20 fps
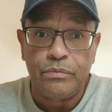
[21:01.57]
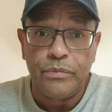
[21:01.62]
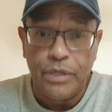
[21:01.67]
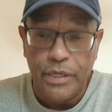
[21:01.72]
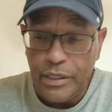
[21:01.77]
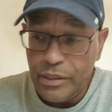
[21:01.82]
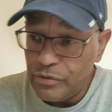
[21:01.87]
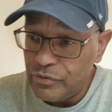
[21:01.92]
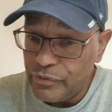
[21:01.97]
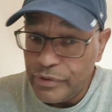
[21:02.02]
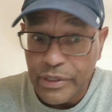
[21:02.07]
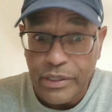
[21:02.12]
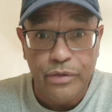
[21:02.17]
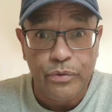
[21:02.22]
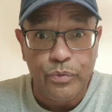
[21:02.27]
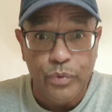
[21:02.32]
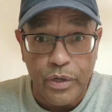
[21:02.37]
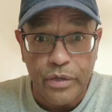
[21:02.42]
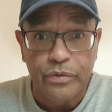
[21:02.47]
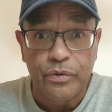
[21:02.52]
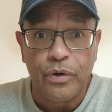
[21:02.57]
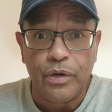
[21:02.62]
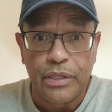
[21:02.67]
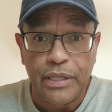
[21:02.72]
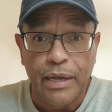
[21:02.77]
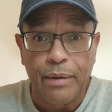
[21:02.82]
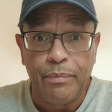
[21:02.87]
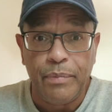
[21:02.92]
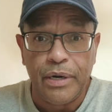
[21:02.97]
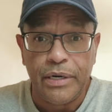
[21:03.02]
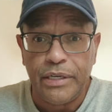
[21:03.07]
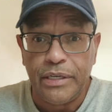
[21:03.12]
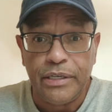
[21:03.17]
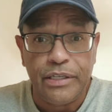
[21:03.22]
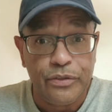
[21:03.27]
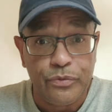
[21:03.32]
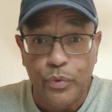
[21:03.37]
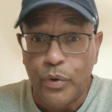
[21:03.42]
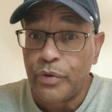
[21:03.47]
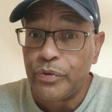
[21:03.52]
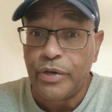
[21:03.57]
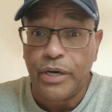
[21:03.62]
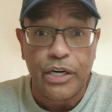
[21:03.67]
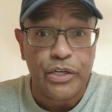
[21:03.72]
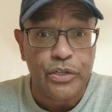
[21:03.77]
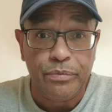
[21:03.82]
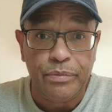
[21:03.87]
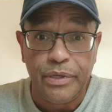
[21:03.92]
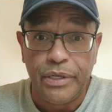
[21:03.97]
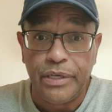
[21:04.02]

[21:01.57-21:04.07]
He's really worth all that money. He's worth $100